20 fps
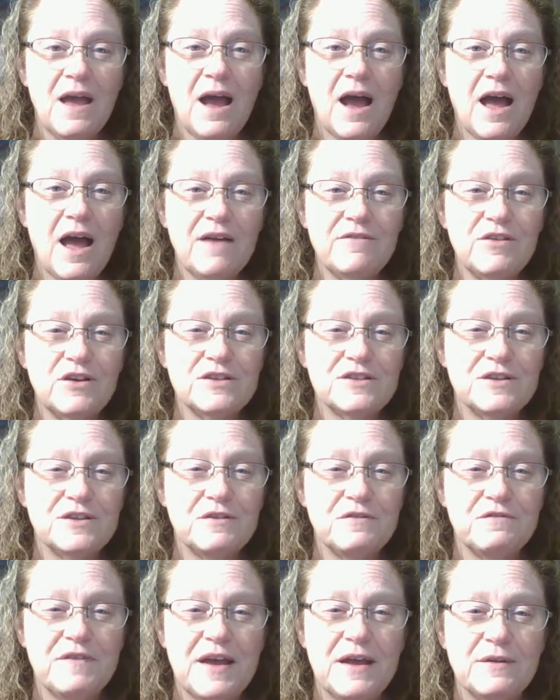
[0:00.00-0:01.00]
I've also
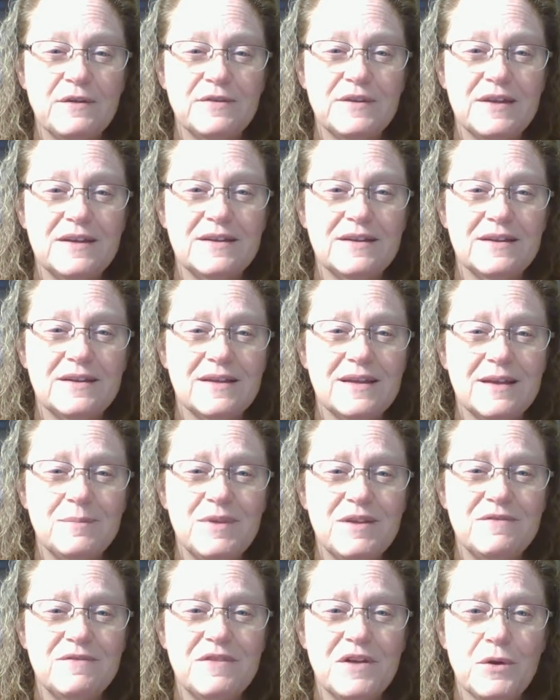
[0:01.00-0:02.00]
found that it can
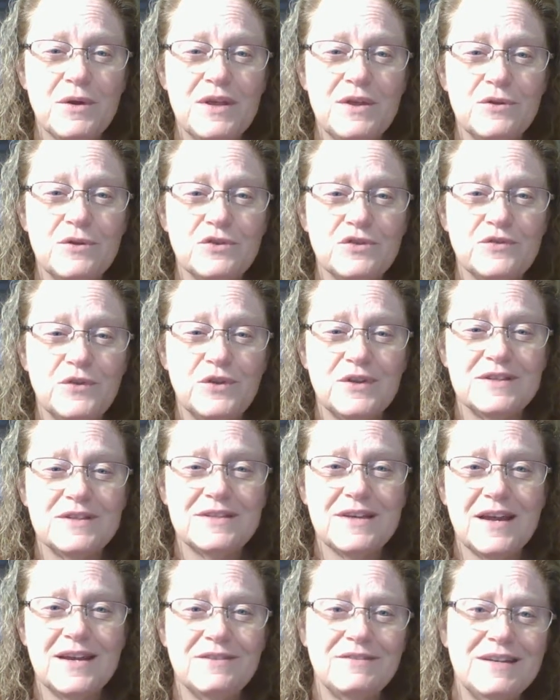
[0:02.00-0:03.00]
be very useful as
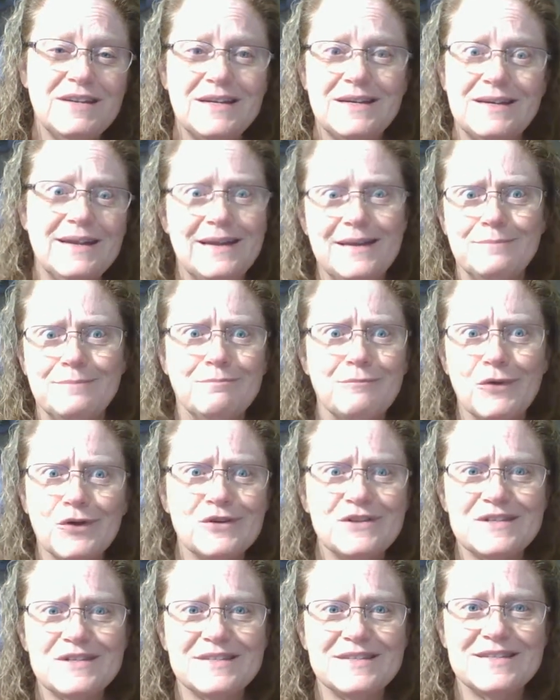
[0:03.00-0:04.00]
kind of an
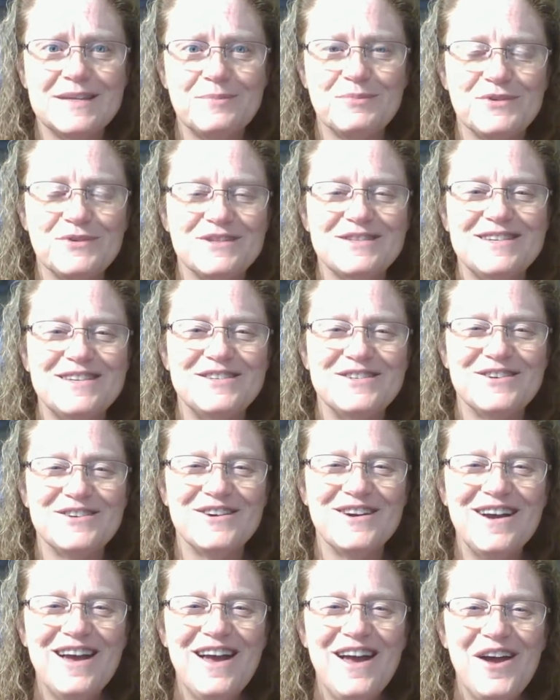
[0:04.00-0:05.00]
emergency
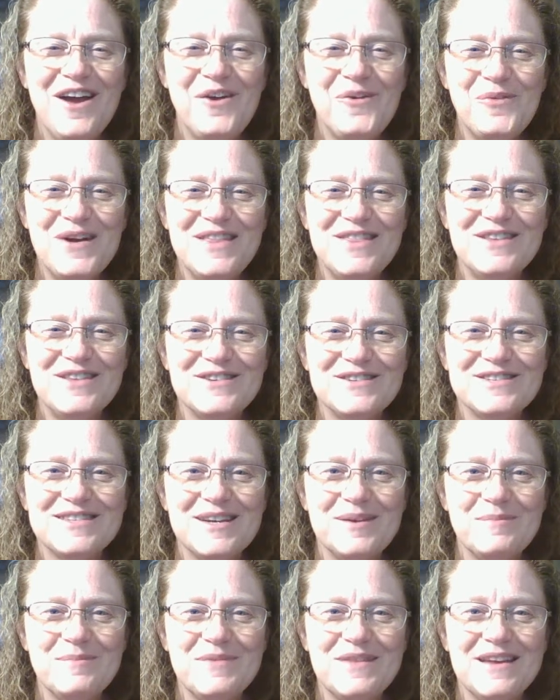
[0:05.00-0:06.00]
procedure when there's
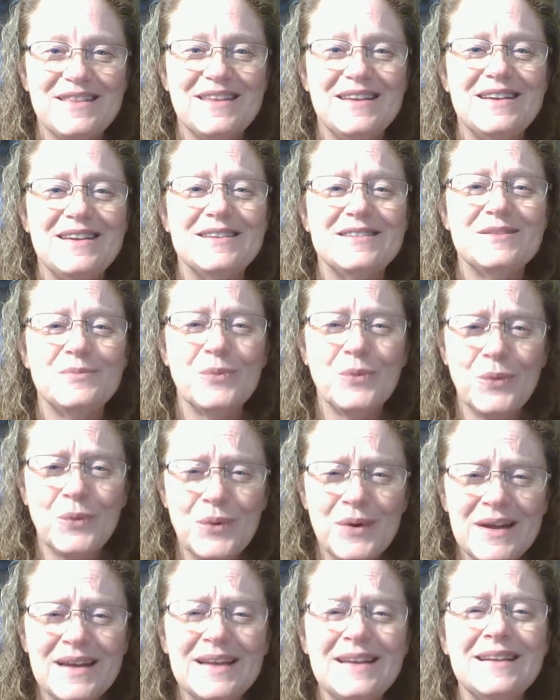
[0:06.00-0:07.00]
something that is
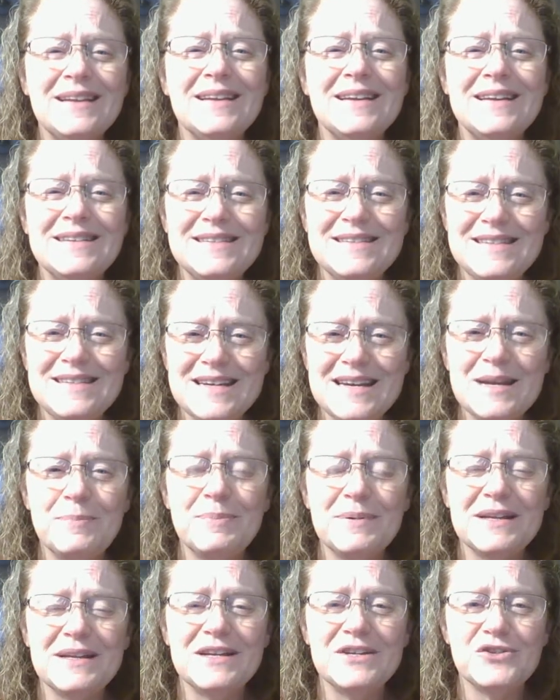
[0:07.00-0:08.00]
really
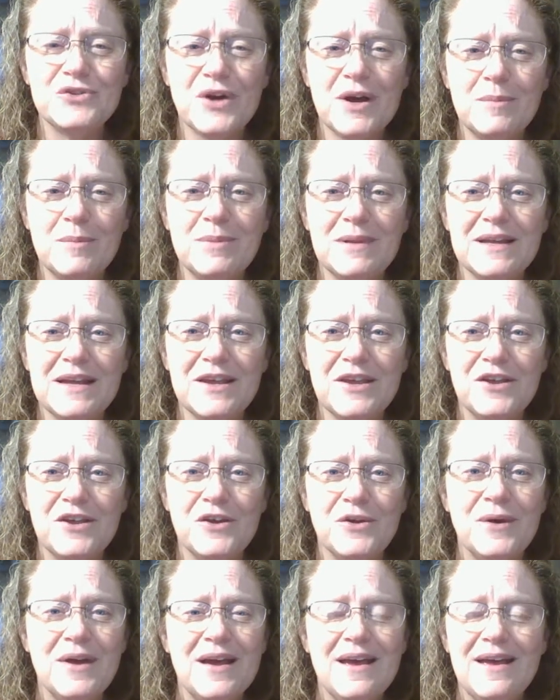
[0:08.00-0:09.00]
deeply troubling
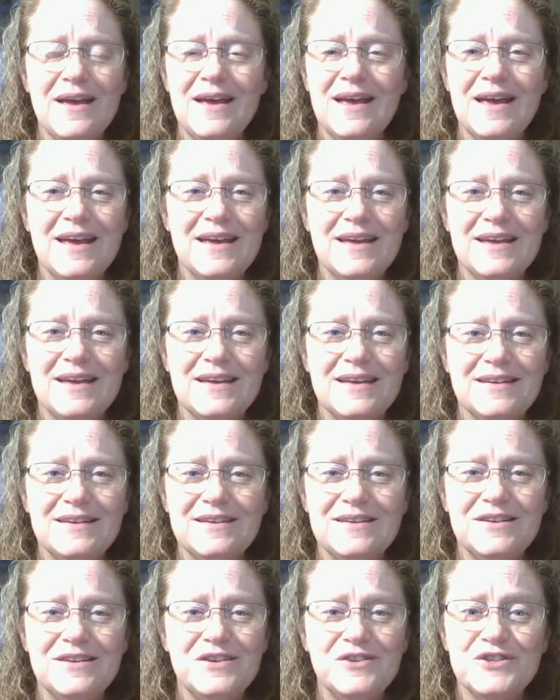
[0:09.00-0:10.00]
you
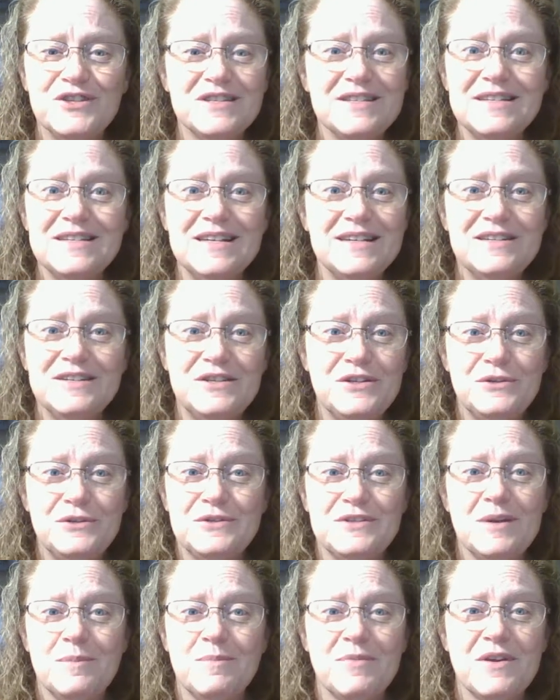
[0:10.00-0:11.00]
and you just need to do
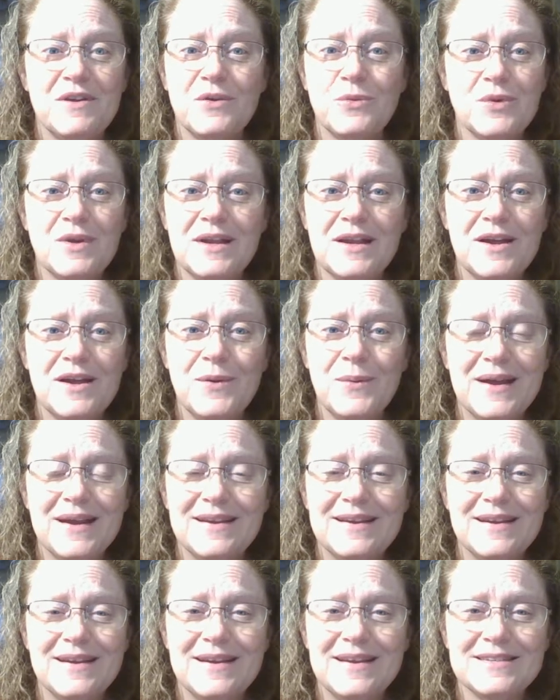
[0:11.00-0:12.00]
something really
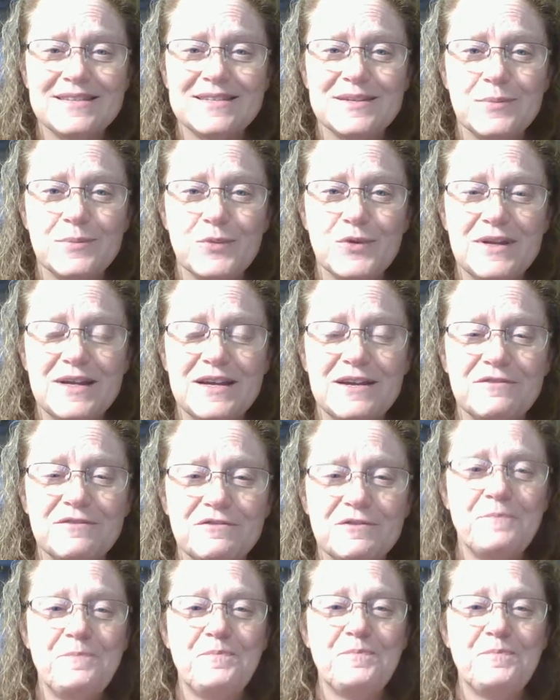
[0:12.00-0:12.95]
quick to get some relief.